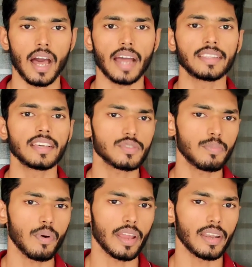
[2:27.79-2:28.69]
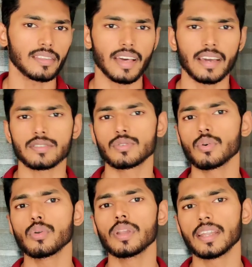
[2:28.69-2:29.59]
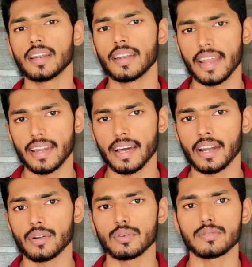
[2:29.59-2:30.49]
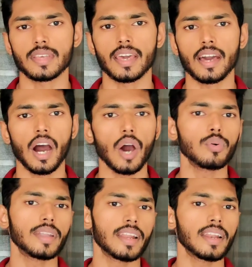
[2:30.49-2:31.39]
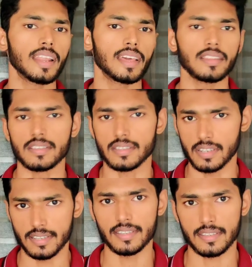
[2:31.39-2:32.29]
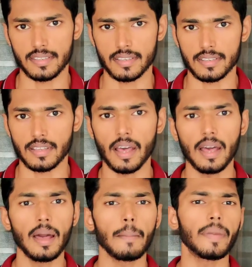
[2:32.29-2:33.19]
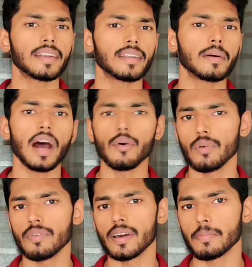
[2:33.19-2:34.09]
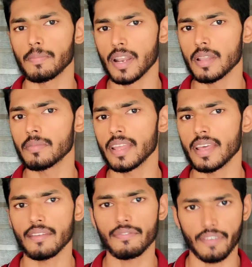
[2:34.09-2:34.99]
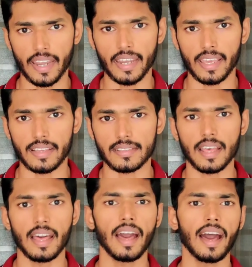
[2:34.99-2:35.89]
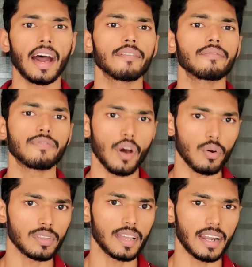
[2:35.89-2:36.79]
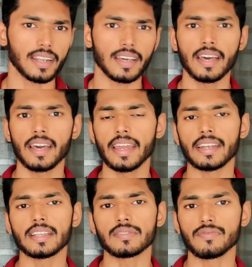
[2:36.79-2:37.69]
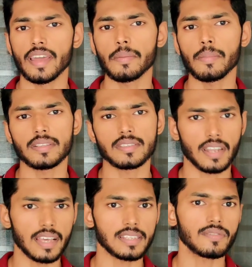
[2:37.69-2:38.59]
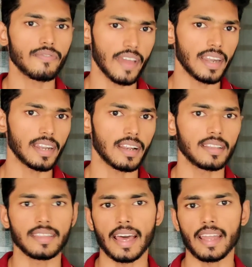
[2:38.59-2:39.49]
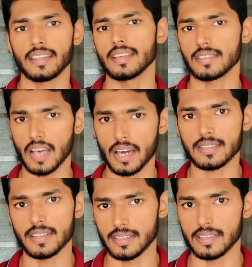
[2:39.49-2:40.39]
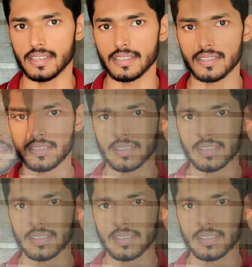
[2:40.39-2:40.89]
At this point, there is too little data to say how deadly this disease is. But however, preliminary findings have found that it is very much less fatal than the SARS disease.